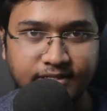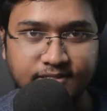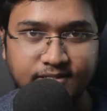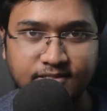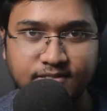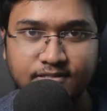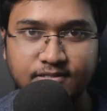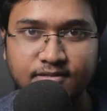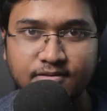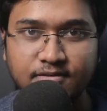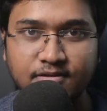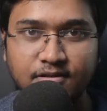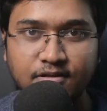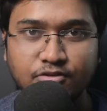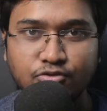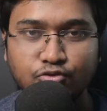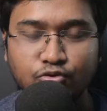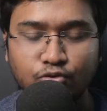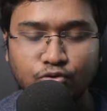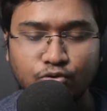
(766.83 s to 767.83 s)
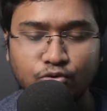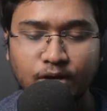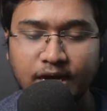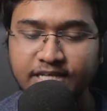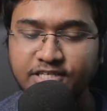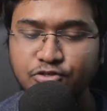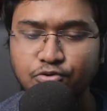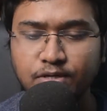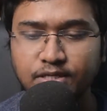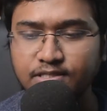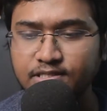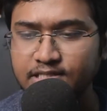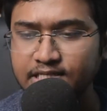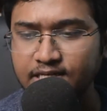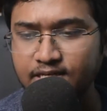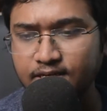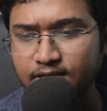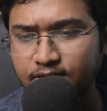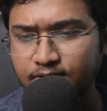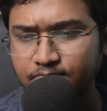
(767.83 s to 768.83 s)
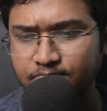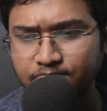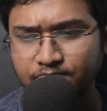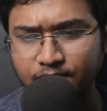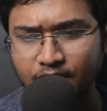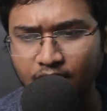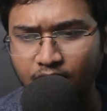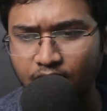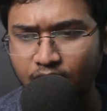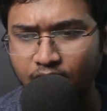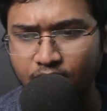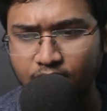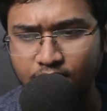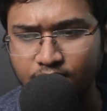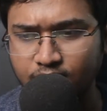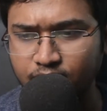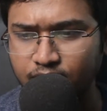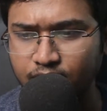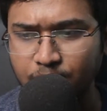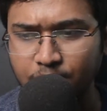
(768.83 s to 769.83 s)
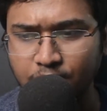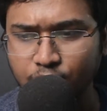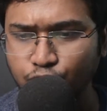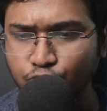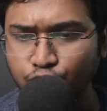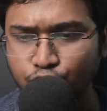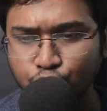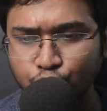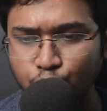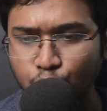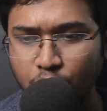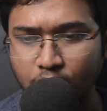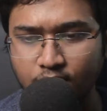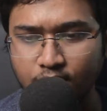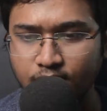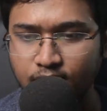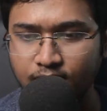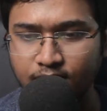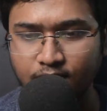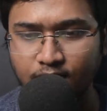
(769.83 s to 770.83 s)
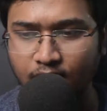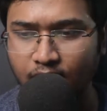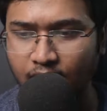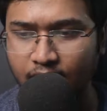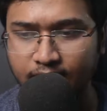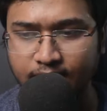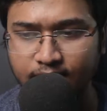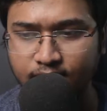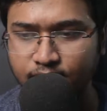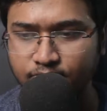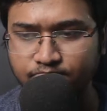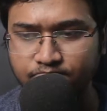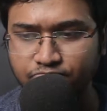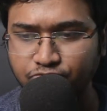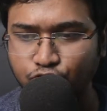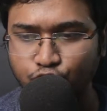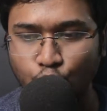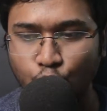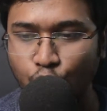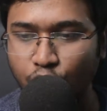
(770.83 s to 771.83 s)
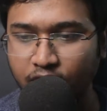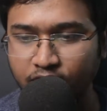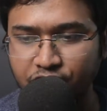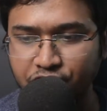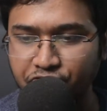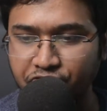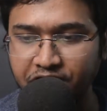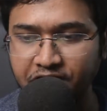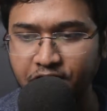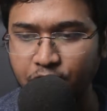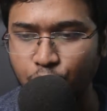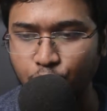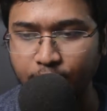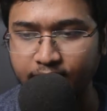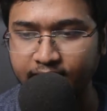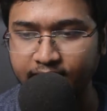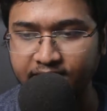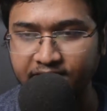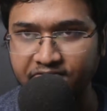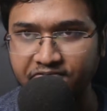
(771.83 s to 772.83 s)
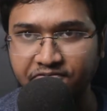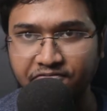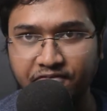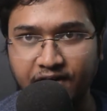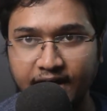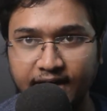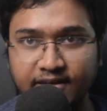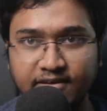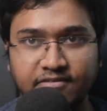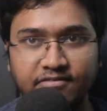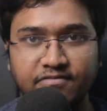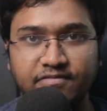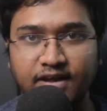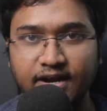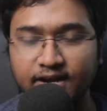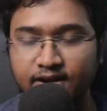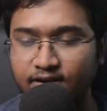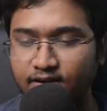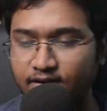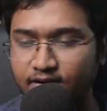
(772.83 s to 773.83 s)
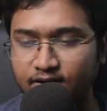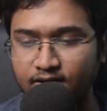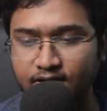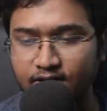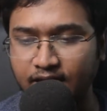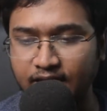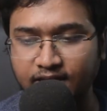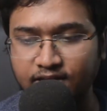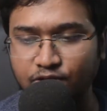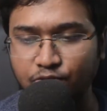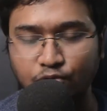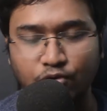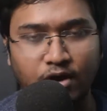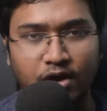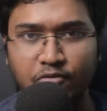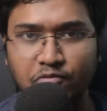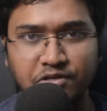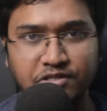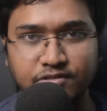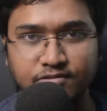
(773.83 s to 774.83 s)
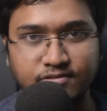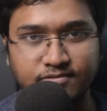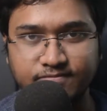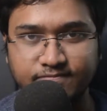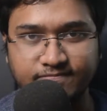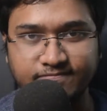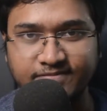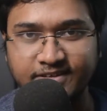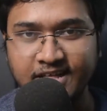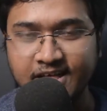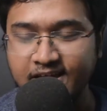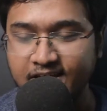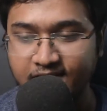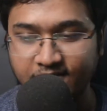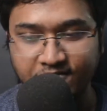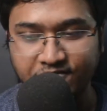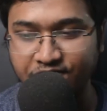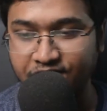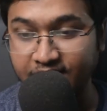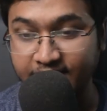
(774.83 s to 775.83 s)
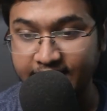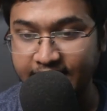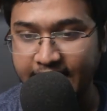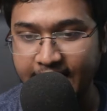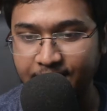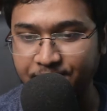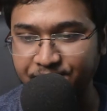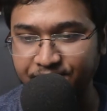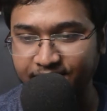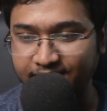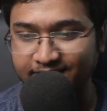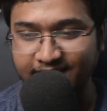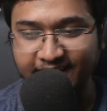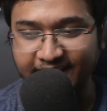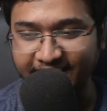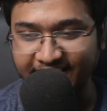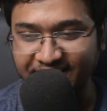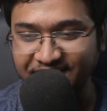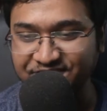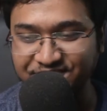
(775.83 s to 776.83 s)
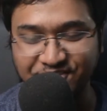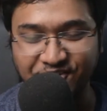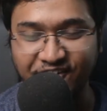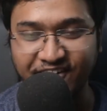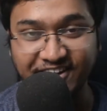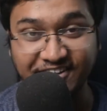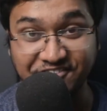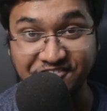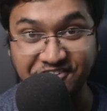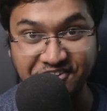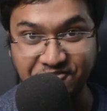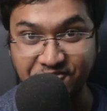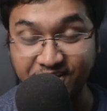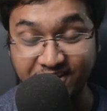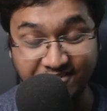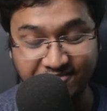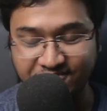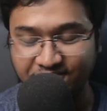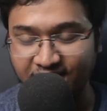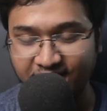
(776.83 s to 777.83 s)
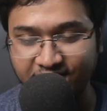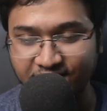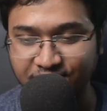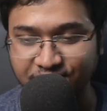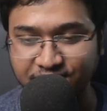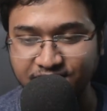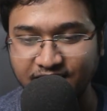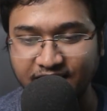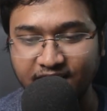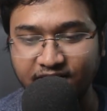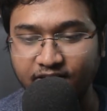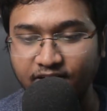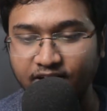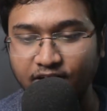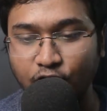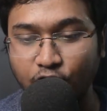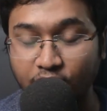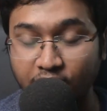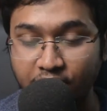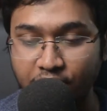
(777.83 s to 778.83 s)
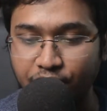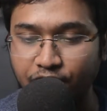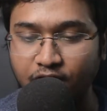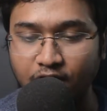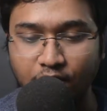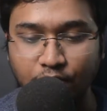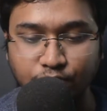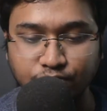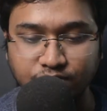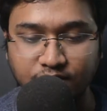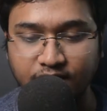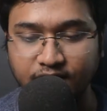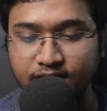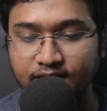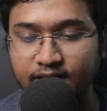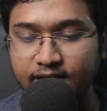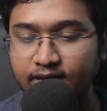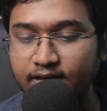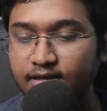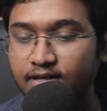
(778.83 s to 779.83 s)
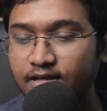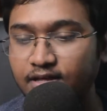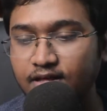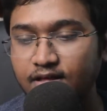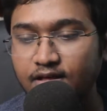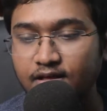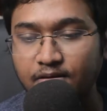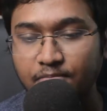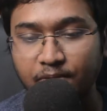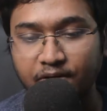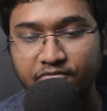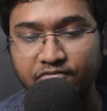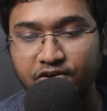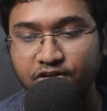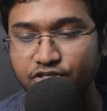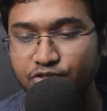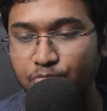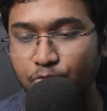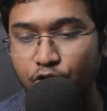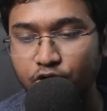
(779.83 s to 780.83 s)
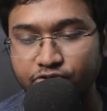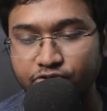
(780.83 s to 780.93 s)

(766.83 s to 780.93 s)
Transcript: this. So as you can see, the Magoosh one, I scored a 325, and I was very happy. Like, I got a 325. I was like running all around the house, like, yeah, my first